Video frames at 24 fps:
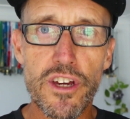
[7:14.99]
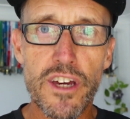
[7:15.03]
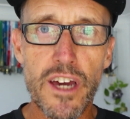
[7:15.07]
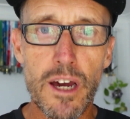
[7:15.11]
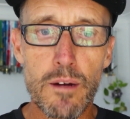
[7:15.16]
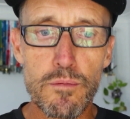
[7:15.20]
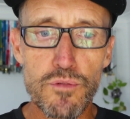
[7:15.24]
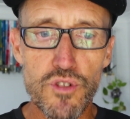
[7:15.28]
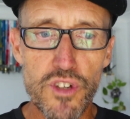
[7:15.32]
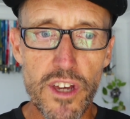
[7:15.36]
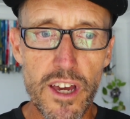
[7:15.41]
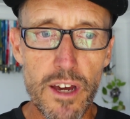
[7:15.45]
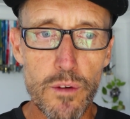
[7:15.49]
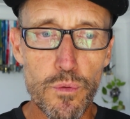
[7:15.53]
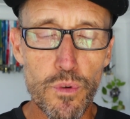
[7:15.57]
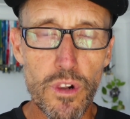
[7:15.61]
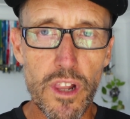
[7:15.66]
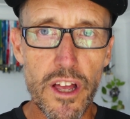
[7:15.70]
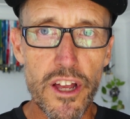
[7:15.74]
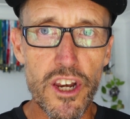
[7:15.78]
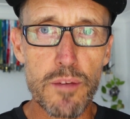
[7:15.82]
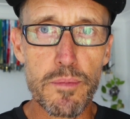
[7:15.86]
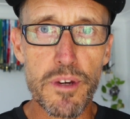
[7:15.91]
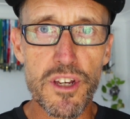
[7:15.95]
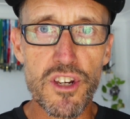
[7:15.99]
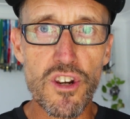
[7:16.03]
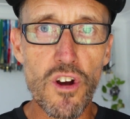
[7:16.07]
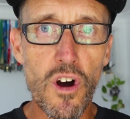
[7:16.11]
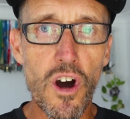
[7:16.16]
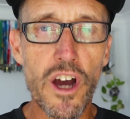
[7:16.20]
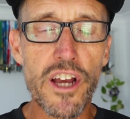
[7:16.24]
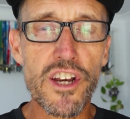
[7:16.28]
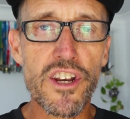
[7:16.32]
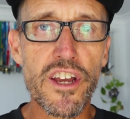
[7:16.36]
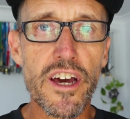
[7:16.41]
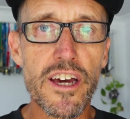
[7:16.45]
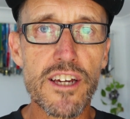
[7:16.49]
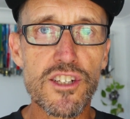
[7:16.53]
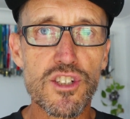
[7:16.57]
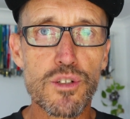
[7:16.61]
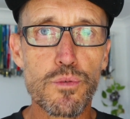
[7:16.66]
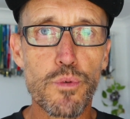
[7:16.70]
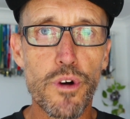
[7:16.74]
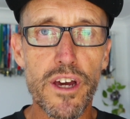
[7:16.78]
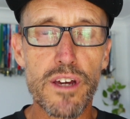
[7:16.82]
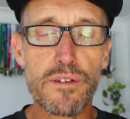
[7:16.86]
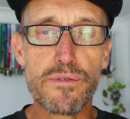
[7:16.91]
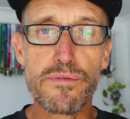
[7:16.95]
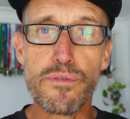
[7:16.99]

comes out, we'll only be 9 days away